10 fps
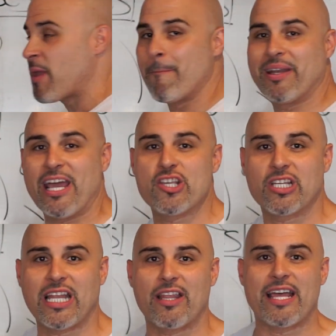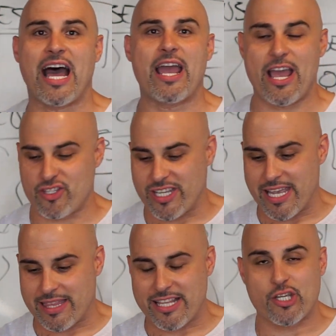But I used to allow that. I used to
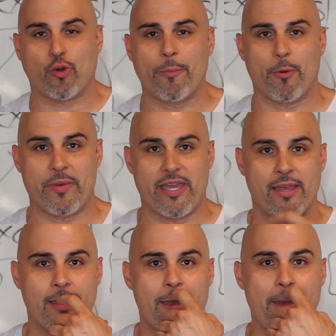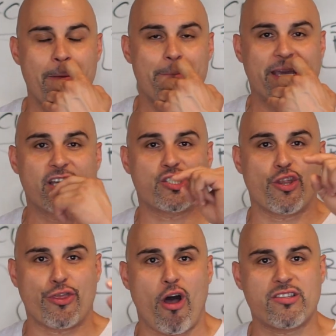get that to cripple me, because the
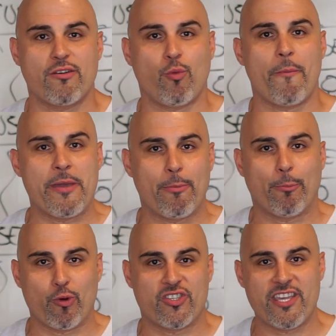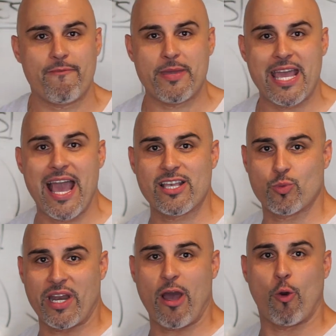thoughts of what people perceive me as
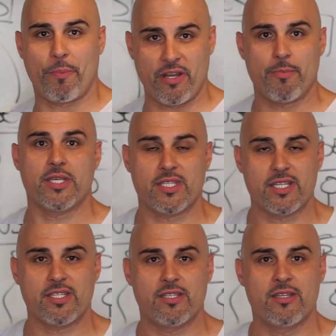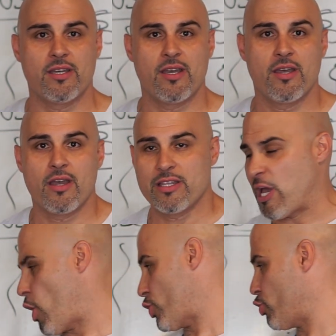when I opened a business,
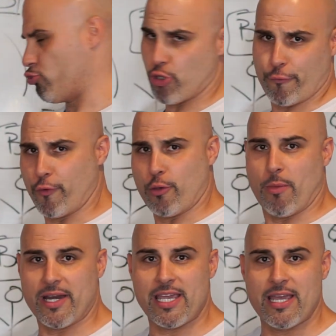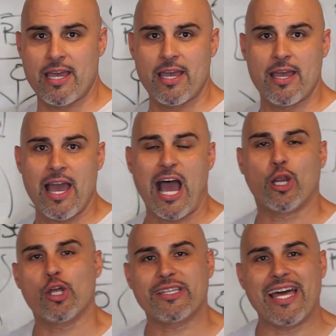that I was just doing it for the money. I
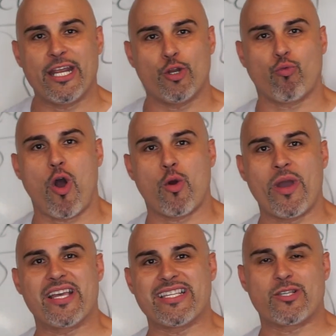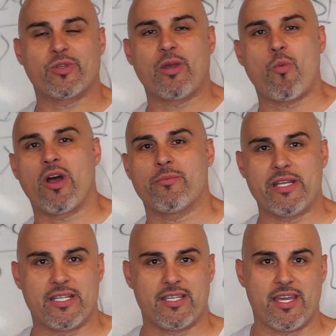looked at it in the wrong way, because that's what they wanted me
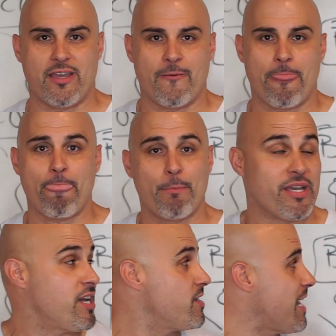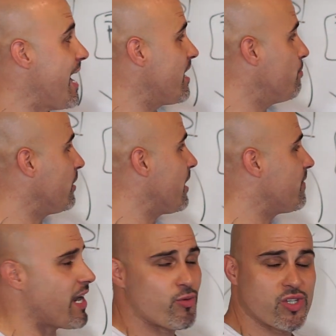to see, because I didn't believe
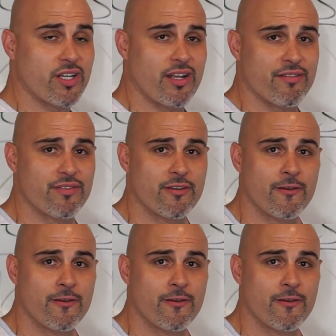that I was good enough.